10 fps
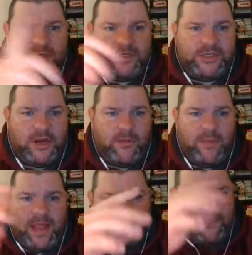shuttle
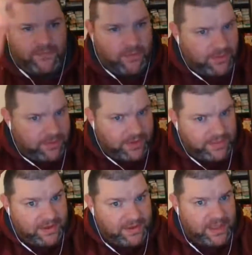back and forth.
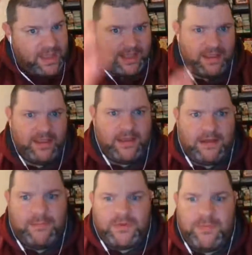I think they had
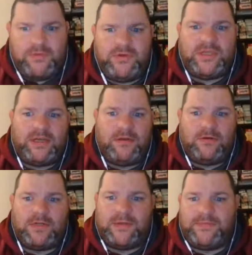the caboose
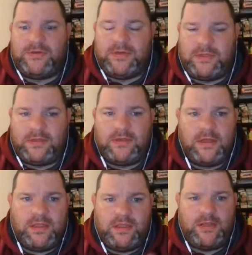hooked up to it,
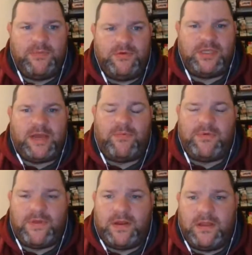the caboose
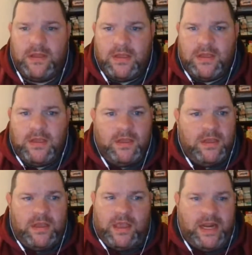hop with it,
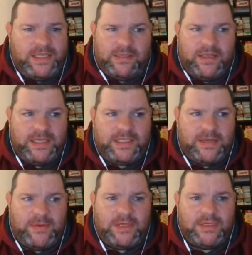and that's the last
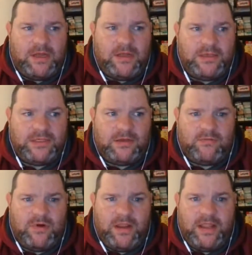time I saw it
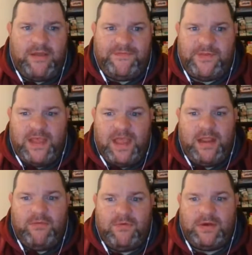running. After
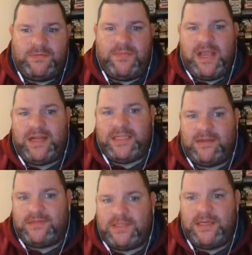that, it went back
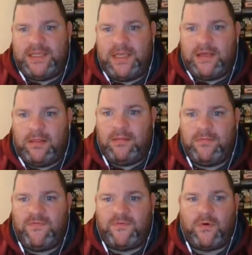down to the DL
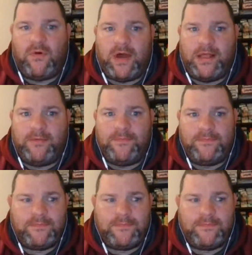for a while,